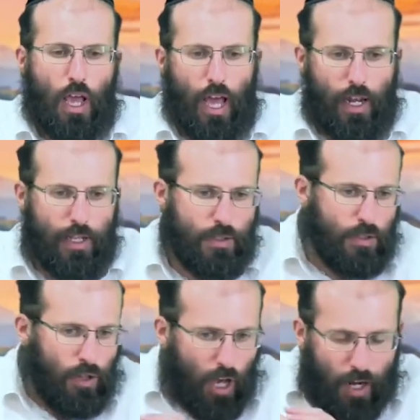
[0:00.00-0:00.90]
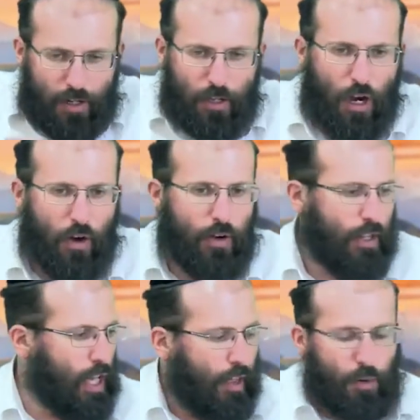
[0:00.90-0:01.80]
And it's the undercurrent,
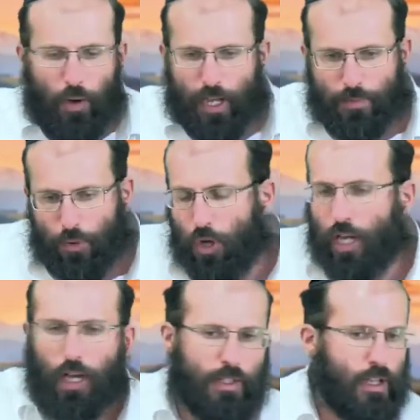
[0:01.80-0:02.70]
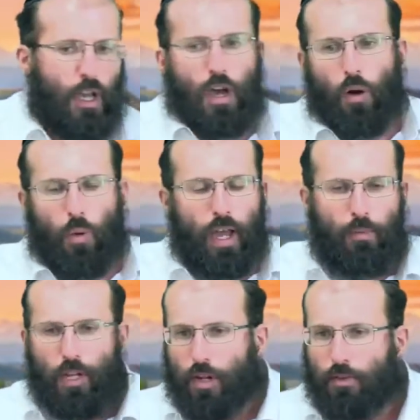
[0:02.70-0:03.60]
and the other way is pulling us away.
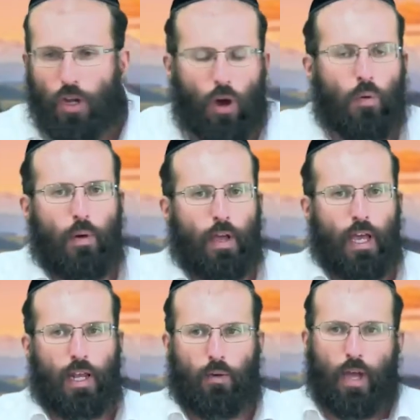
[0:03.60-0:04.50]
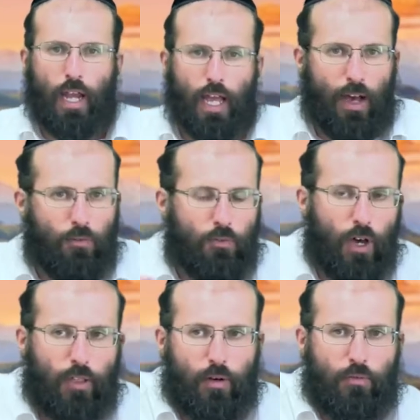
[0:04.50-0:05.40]
We don't even know where we're heading. We're out
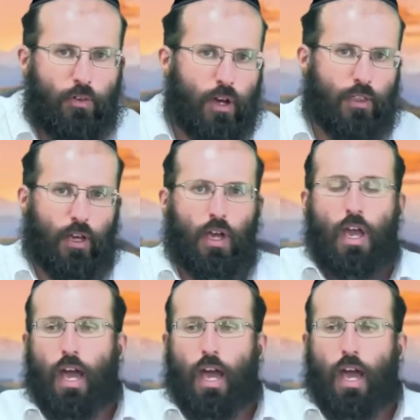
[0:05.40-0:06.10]
further and further.